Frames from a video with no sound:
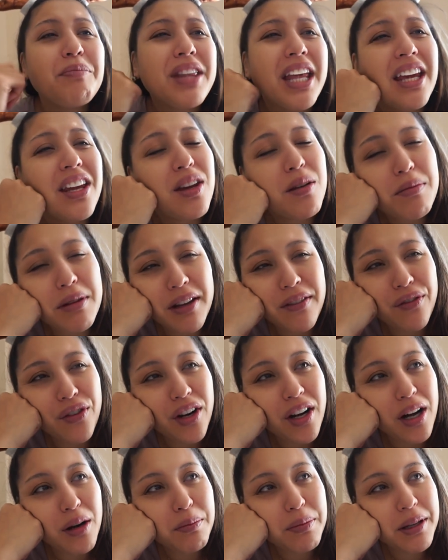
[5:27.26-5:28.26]
Thank you, babe, for
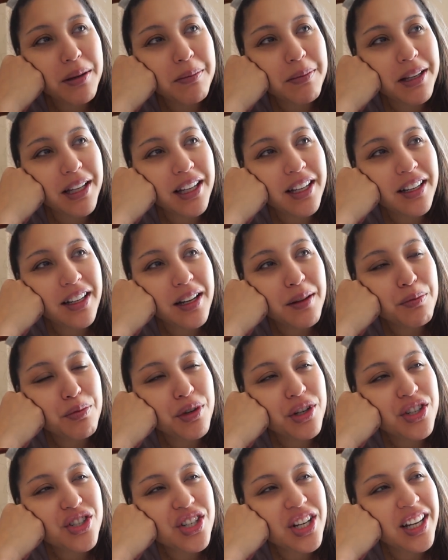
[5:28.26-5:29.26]
helping me. I
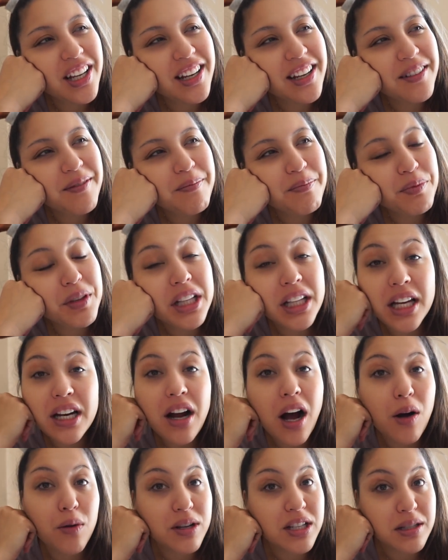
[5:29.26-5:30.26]
appreciate it. Glenn
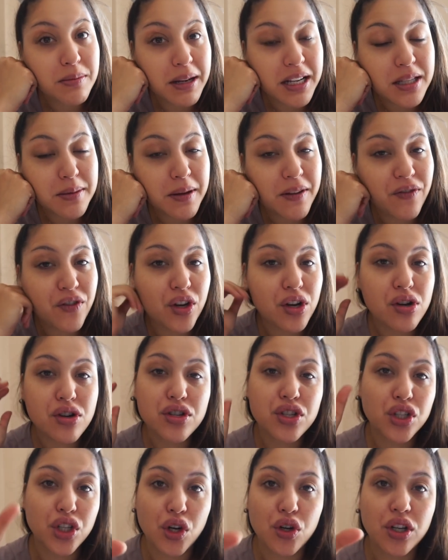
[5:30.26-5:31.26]
always makes me feel
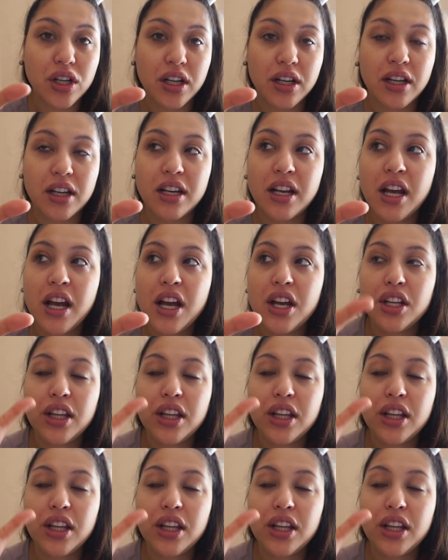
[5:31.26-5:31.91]
so good.